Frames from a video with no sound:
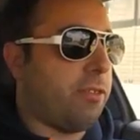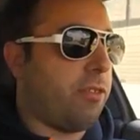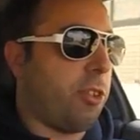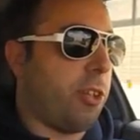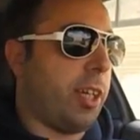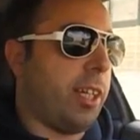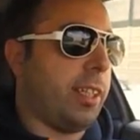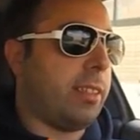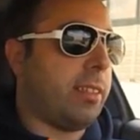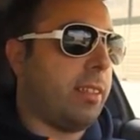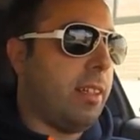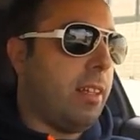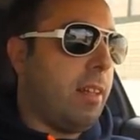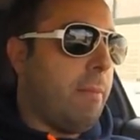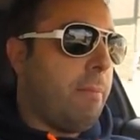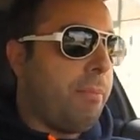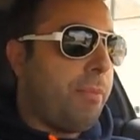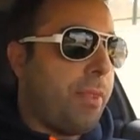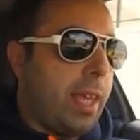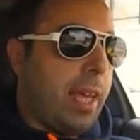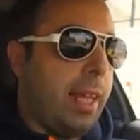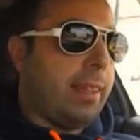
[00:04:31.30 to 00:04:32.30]
for it,
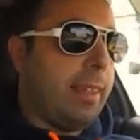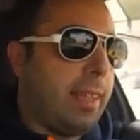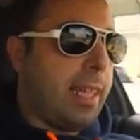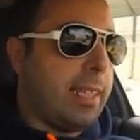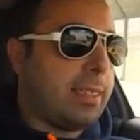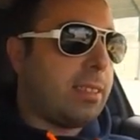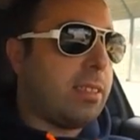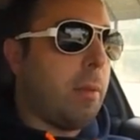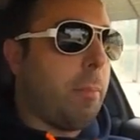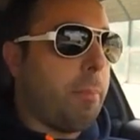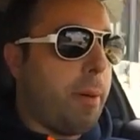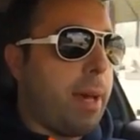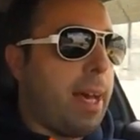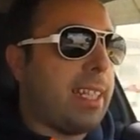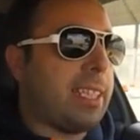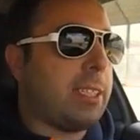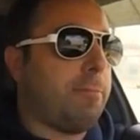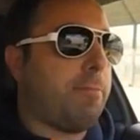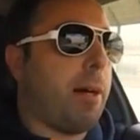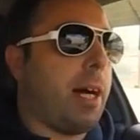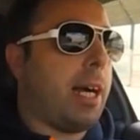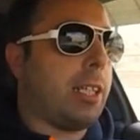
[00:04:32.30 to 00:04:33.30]
and that's the
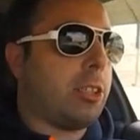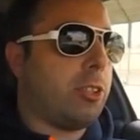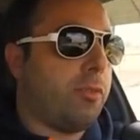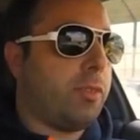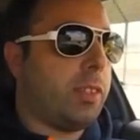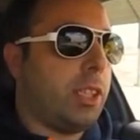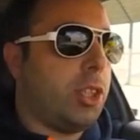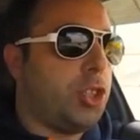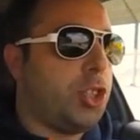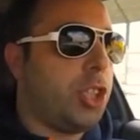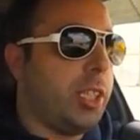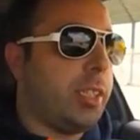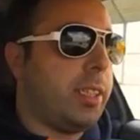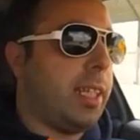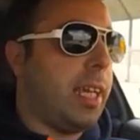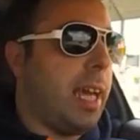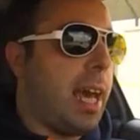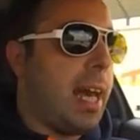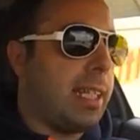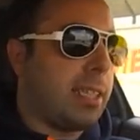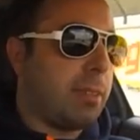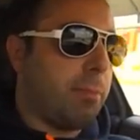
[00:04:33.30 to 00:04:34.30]
best part of the
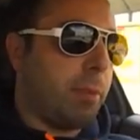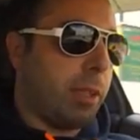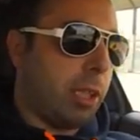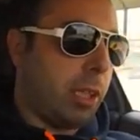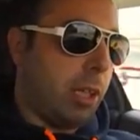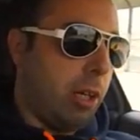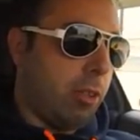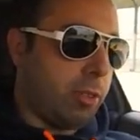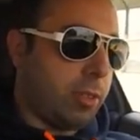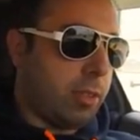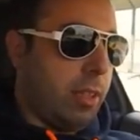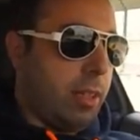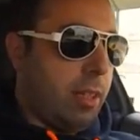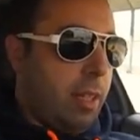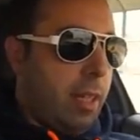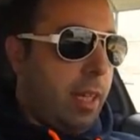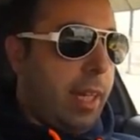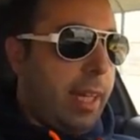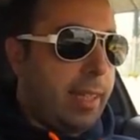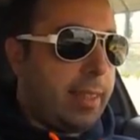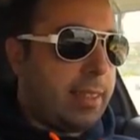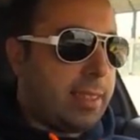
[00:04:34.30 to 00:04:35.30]
GTS, because
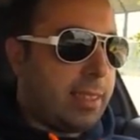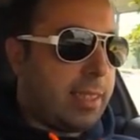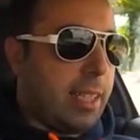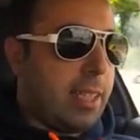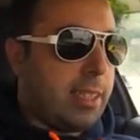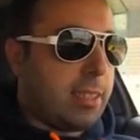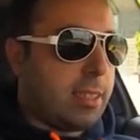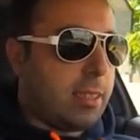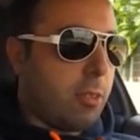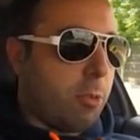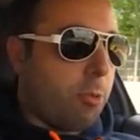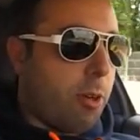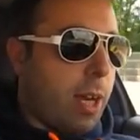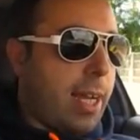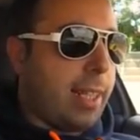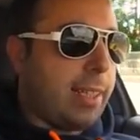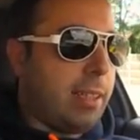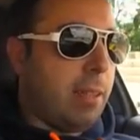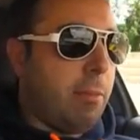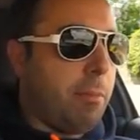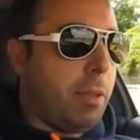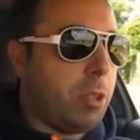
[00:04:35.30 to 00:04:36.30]
it sits
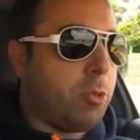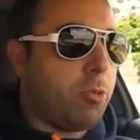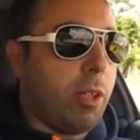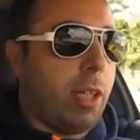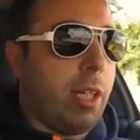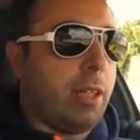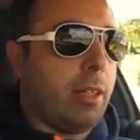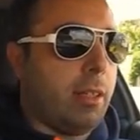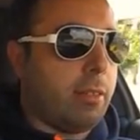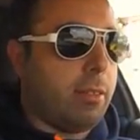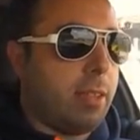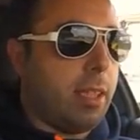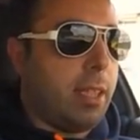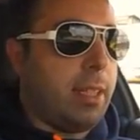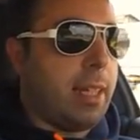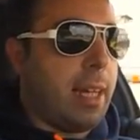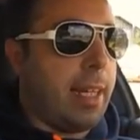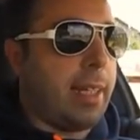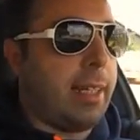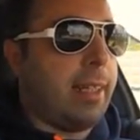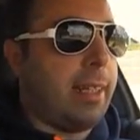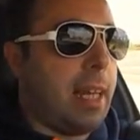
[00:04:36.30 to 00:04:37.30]
right in between the
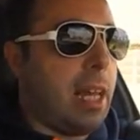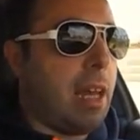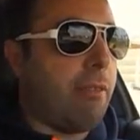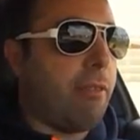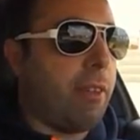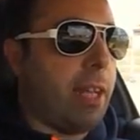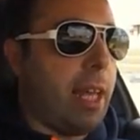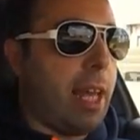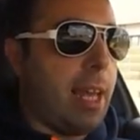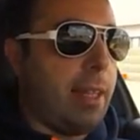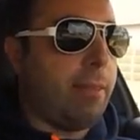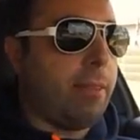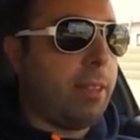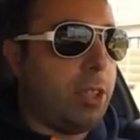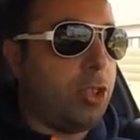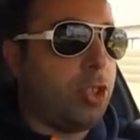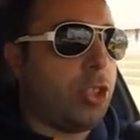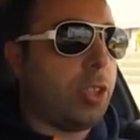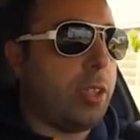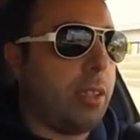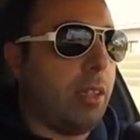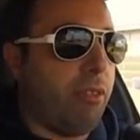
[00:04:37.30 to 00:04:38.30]
911 and the
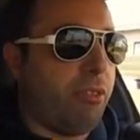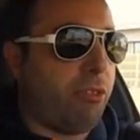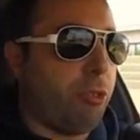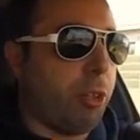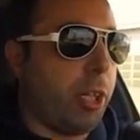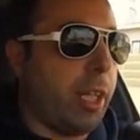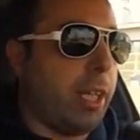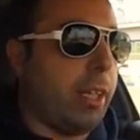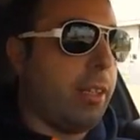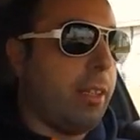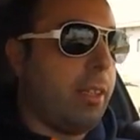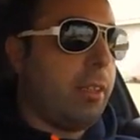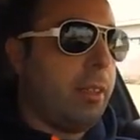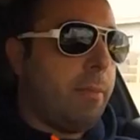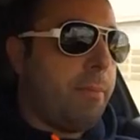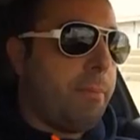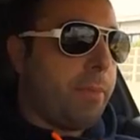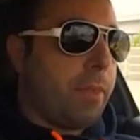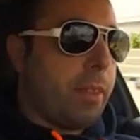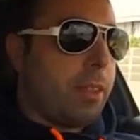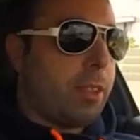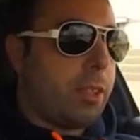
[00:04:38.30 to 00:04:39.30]

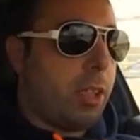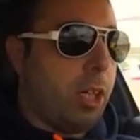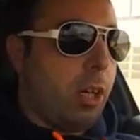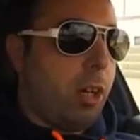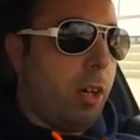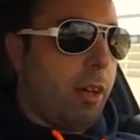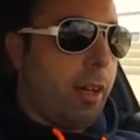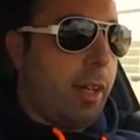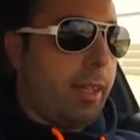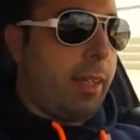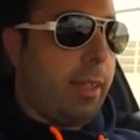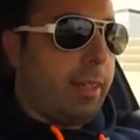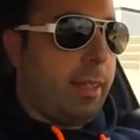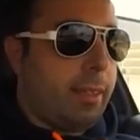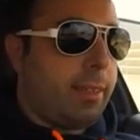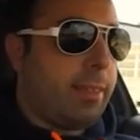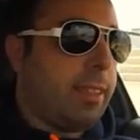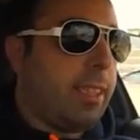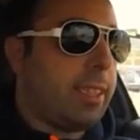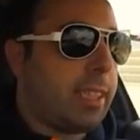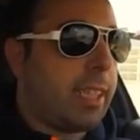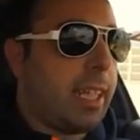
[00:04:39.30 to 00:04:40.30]
GT3. So
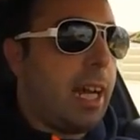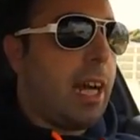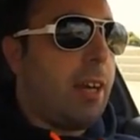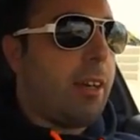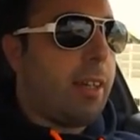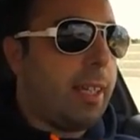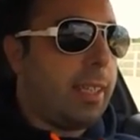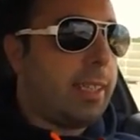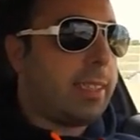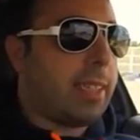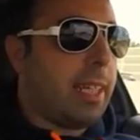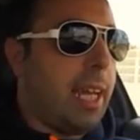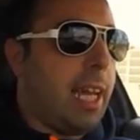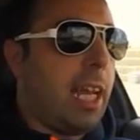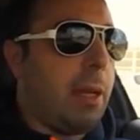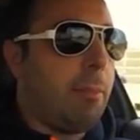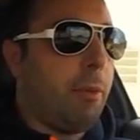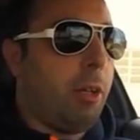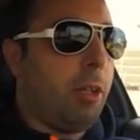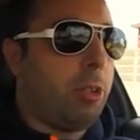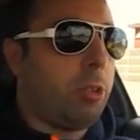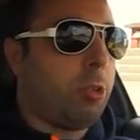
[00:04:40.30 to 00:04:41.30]
this car is
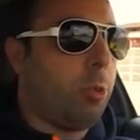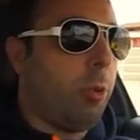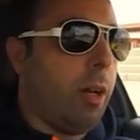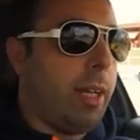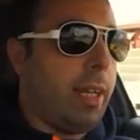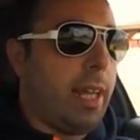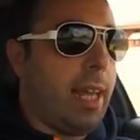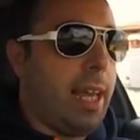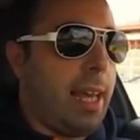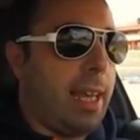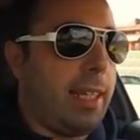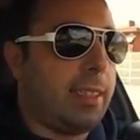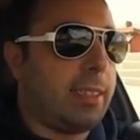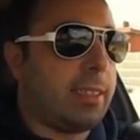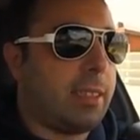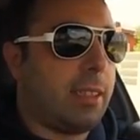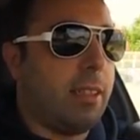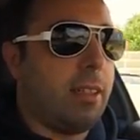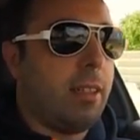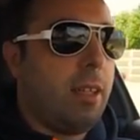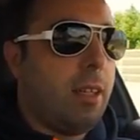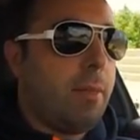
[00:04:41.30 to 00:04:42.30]
able to enhance
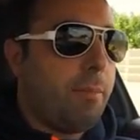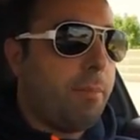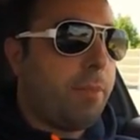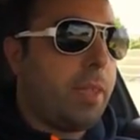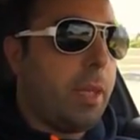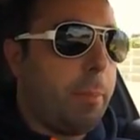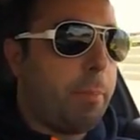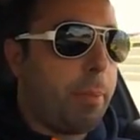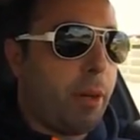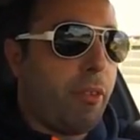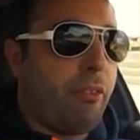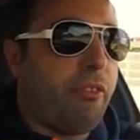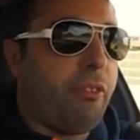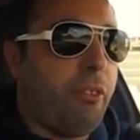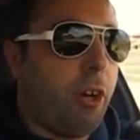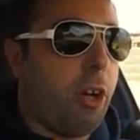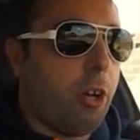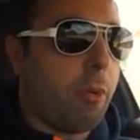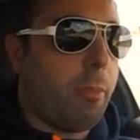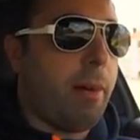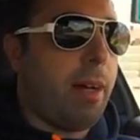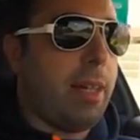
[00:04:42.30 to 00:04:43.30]
the
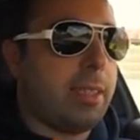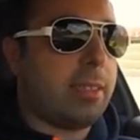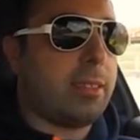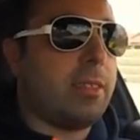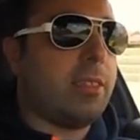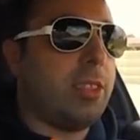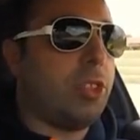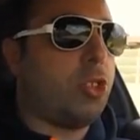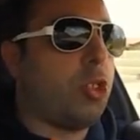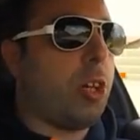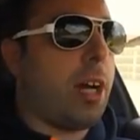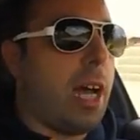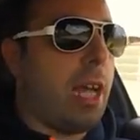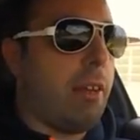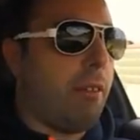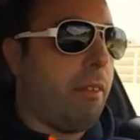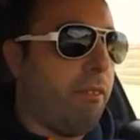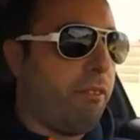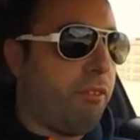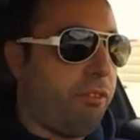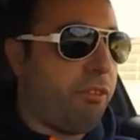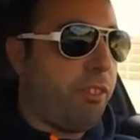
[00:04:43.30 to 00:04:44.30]
performance, the
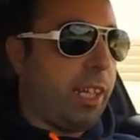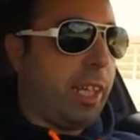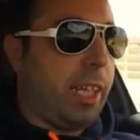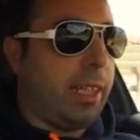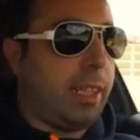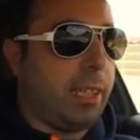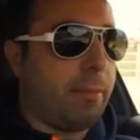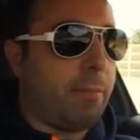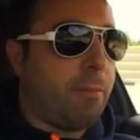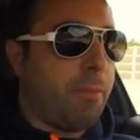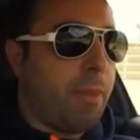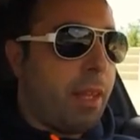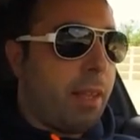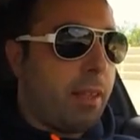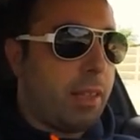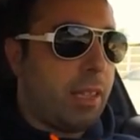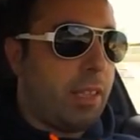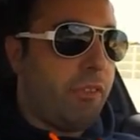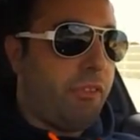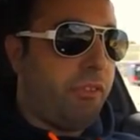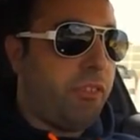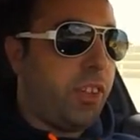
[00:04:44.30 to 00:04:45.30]
driving feeling,
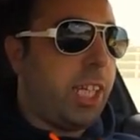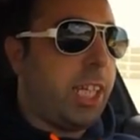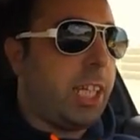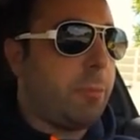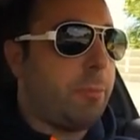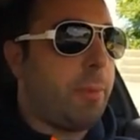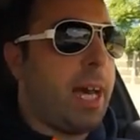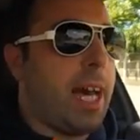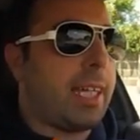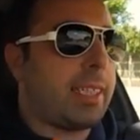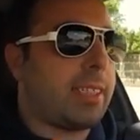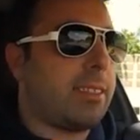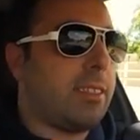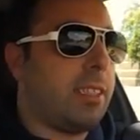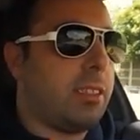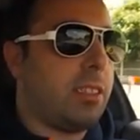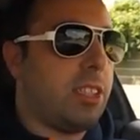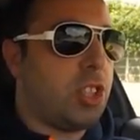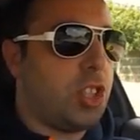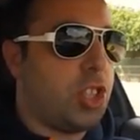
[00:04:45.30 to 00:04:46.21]
the feedbacks that the